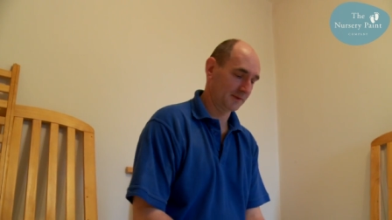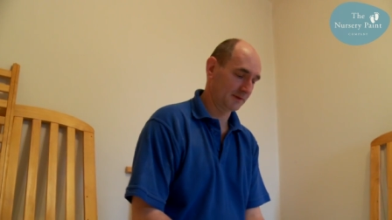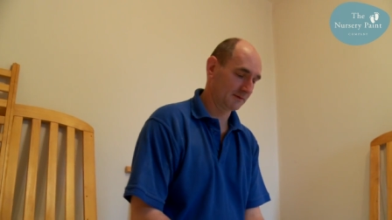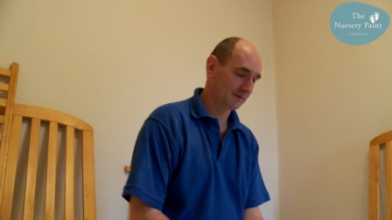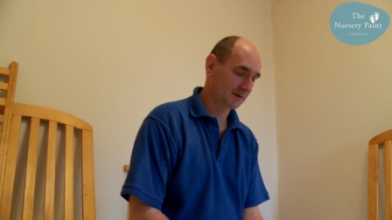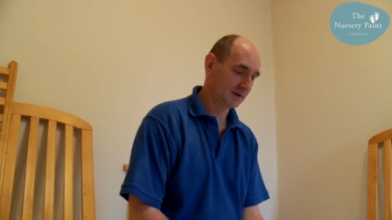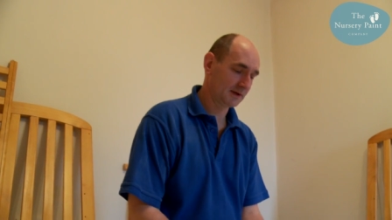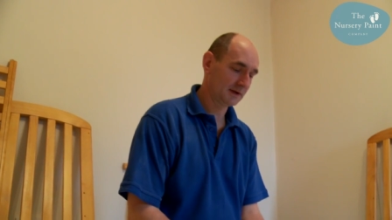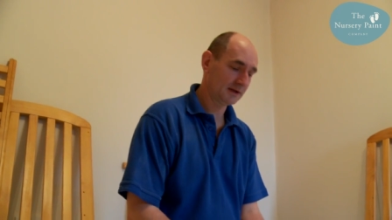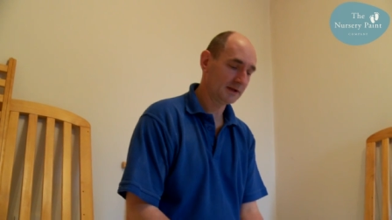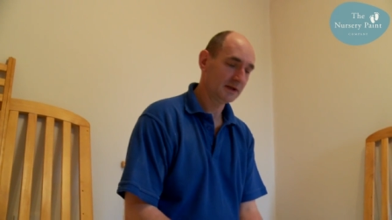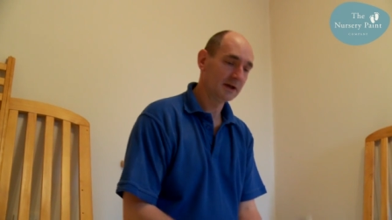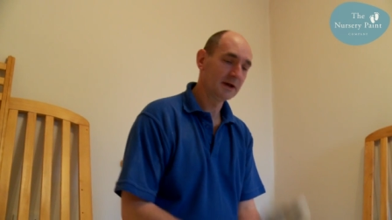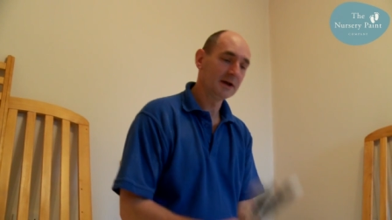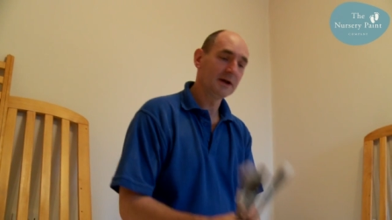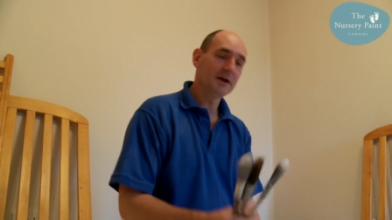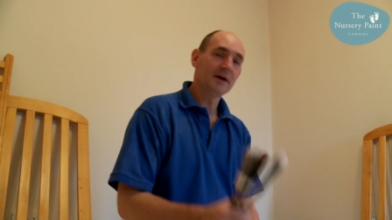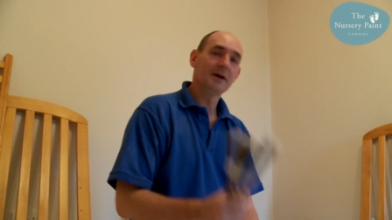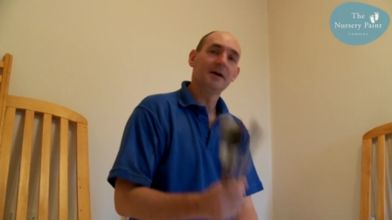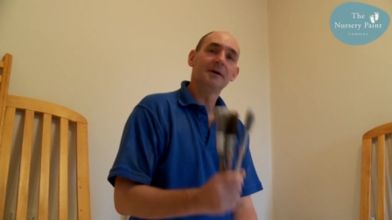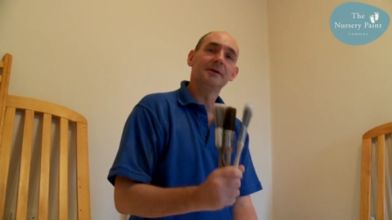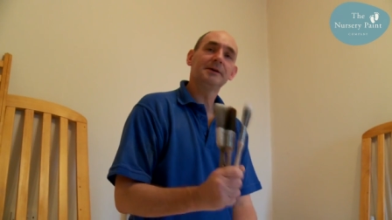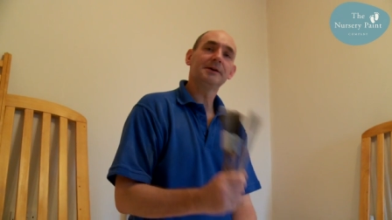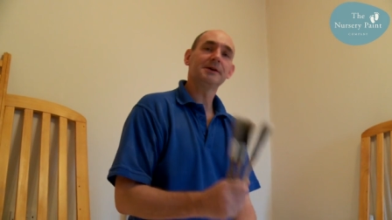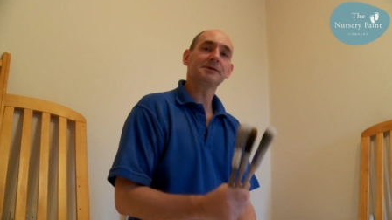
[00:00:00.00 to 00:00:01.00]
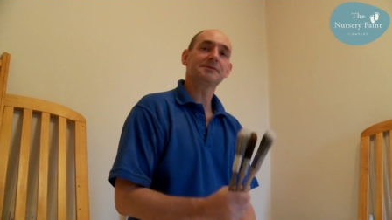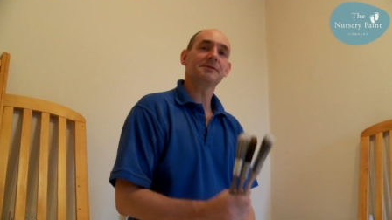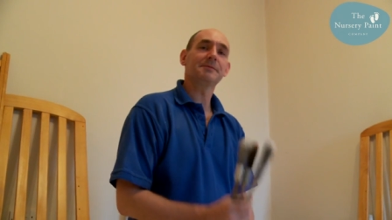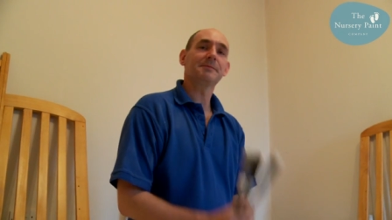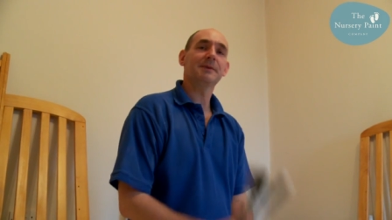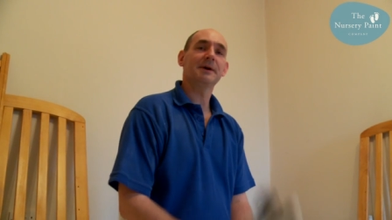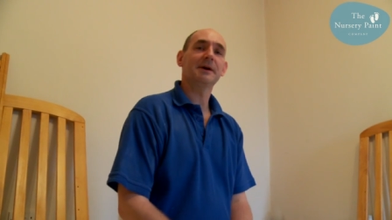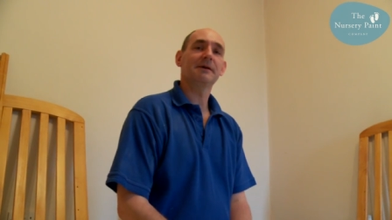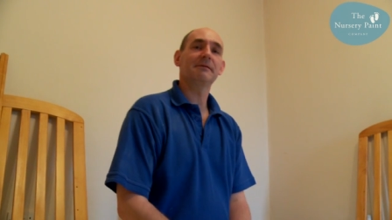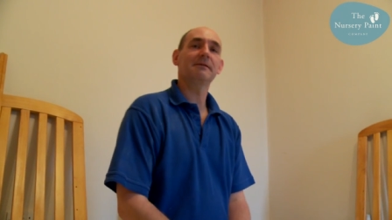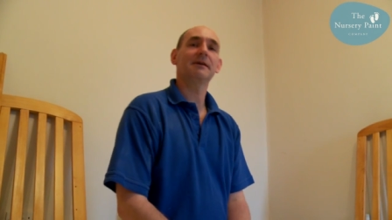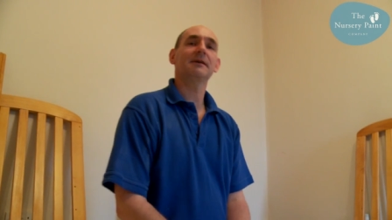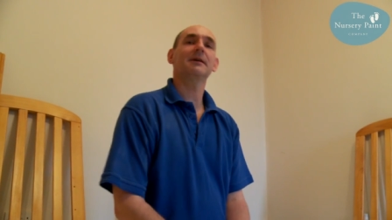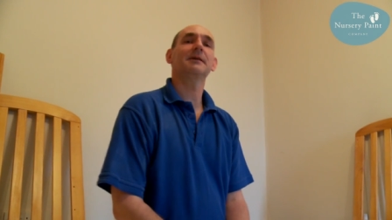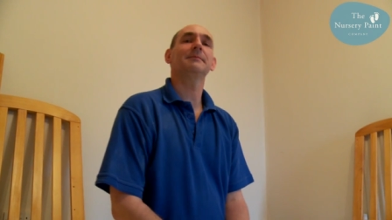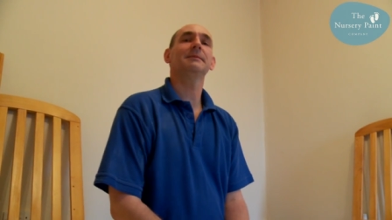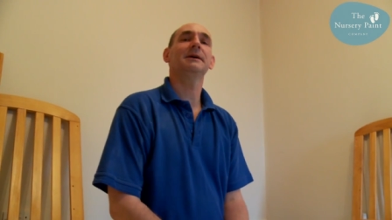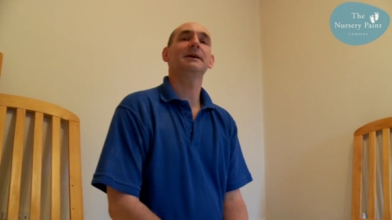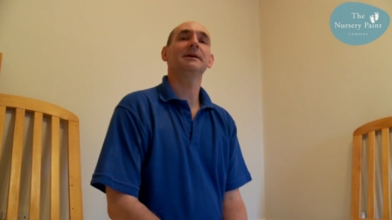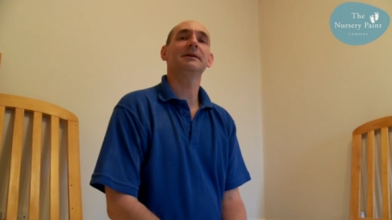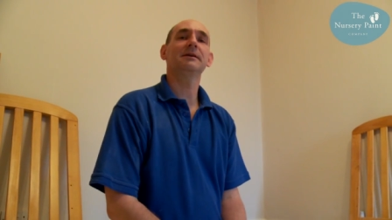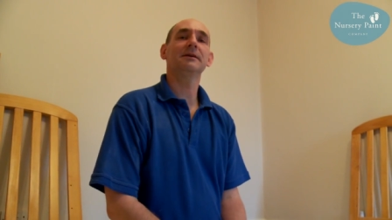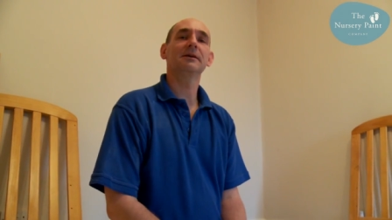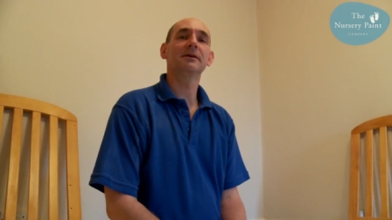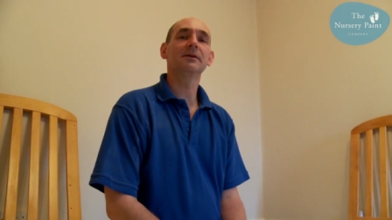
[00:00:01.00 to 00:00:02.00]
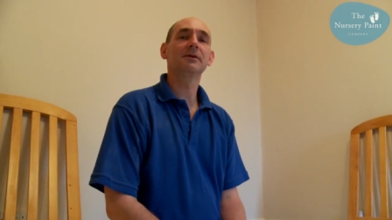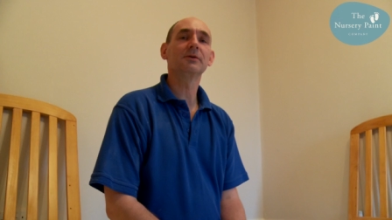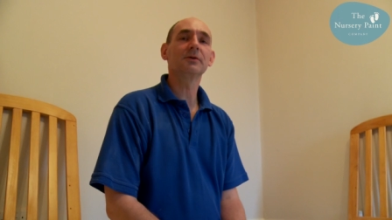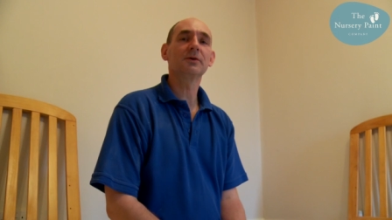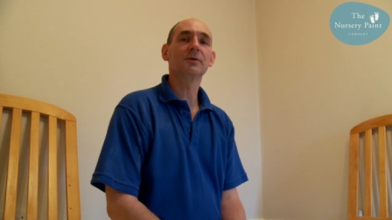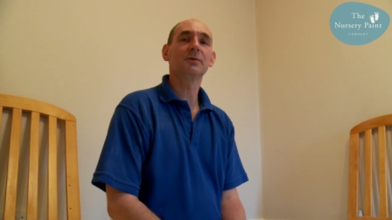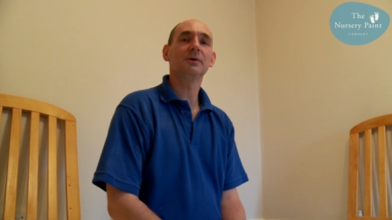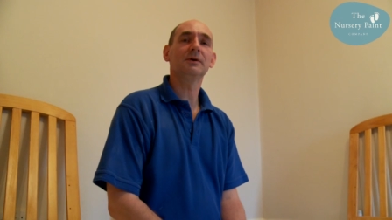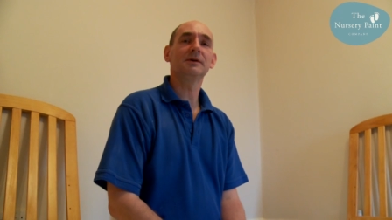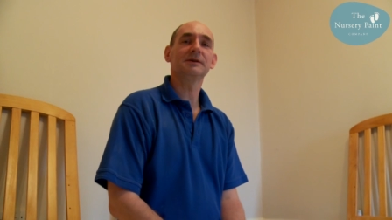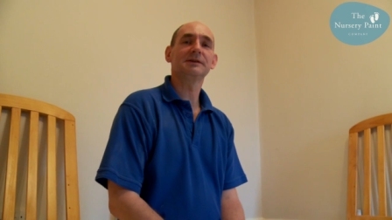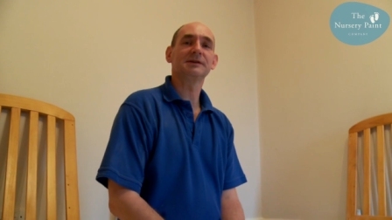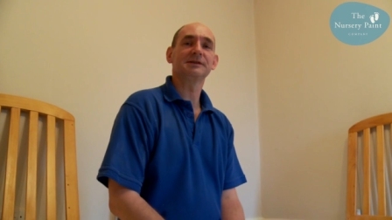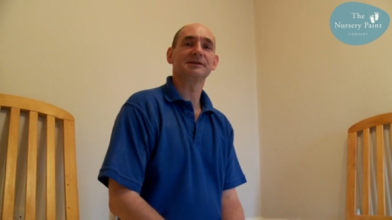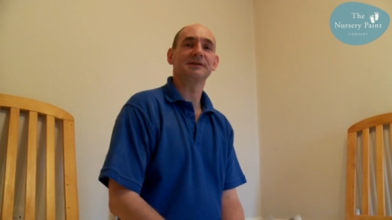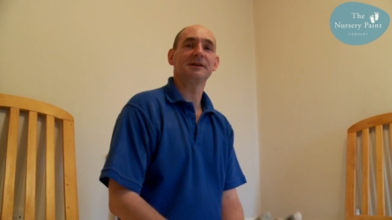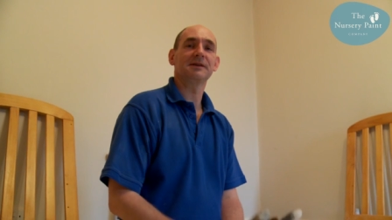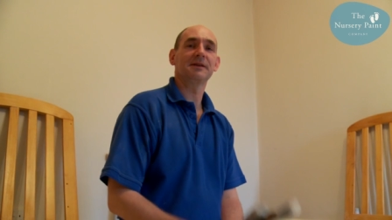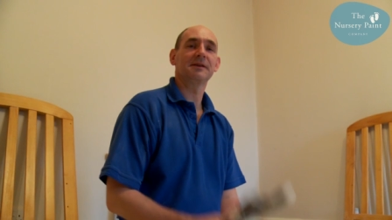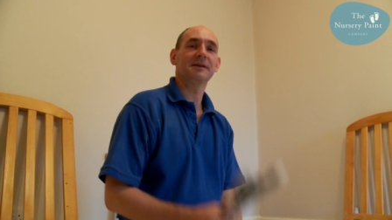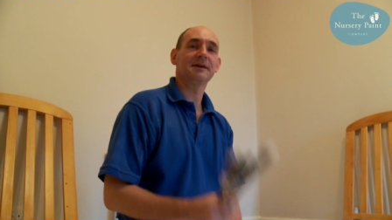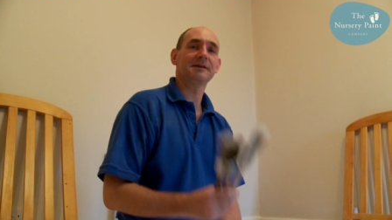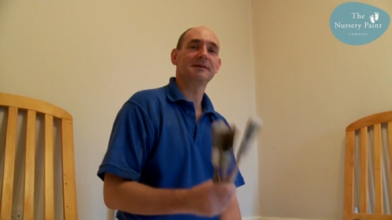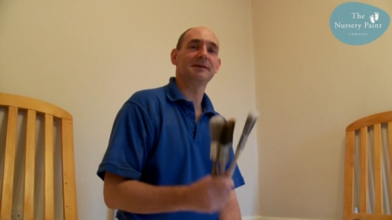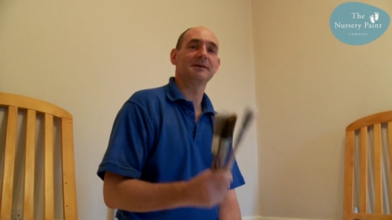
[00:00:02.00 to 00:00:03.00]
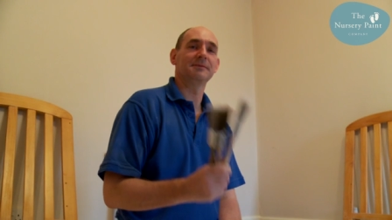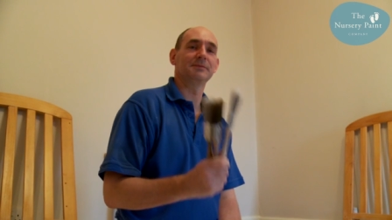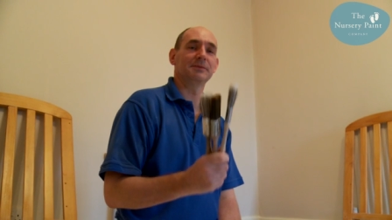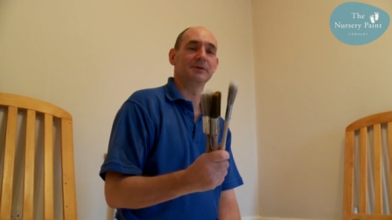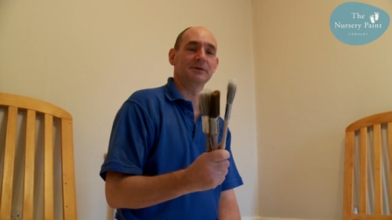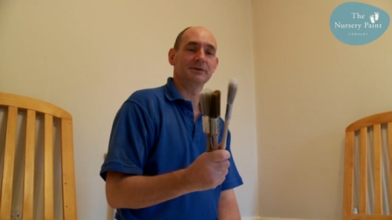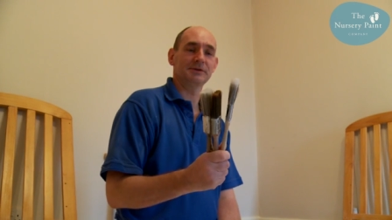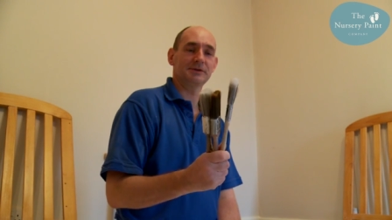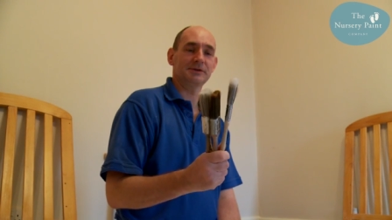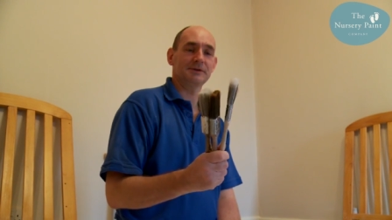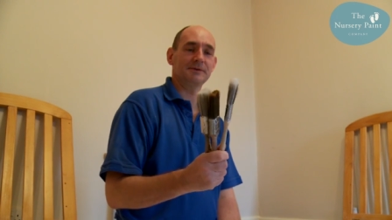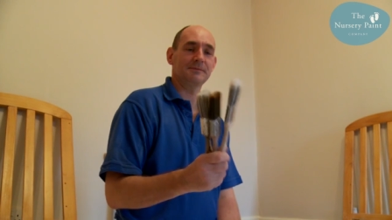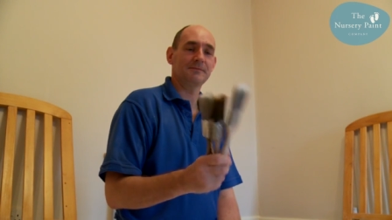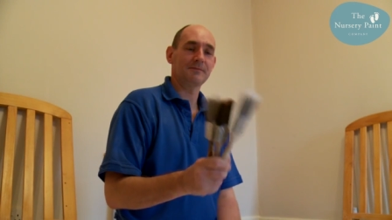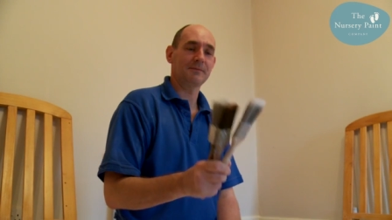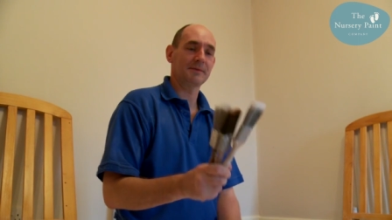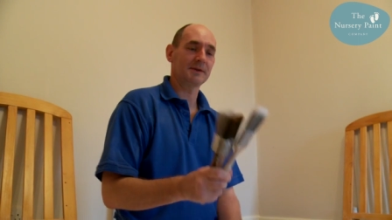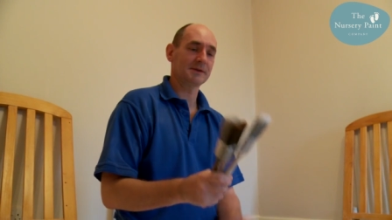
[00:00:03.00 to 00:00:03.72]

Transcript: Okay, Nursery paint recommend a good quality synthetic brush.